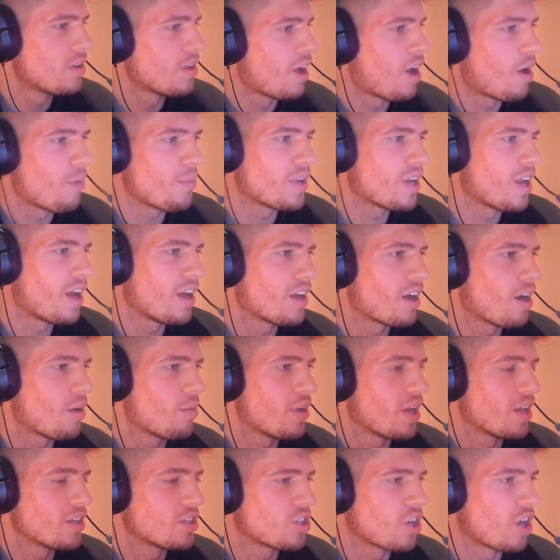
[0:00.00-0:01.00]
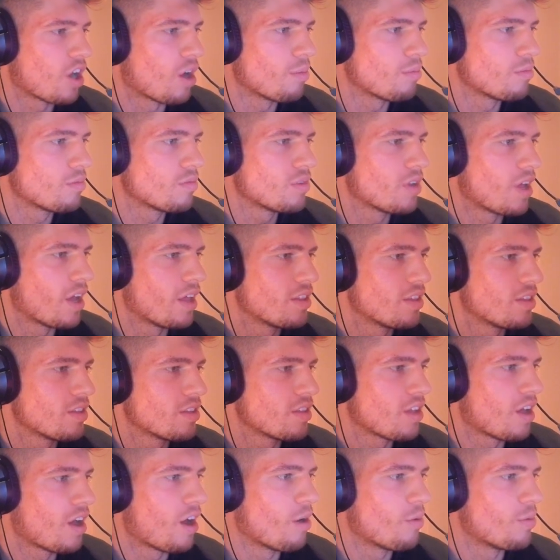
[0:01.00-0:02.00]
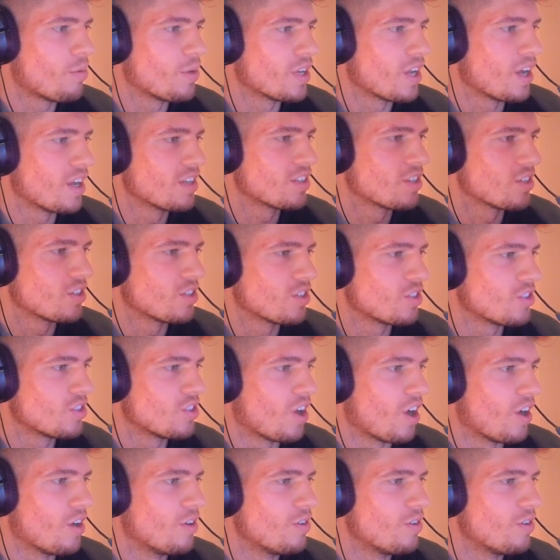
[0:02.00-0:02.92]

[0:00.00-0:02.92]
I'll be like, I'll be like, shut up. I, I'll be like, just no.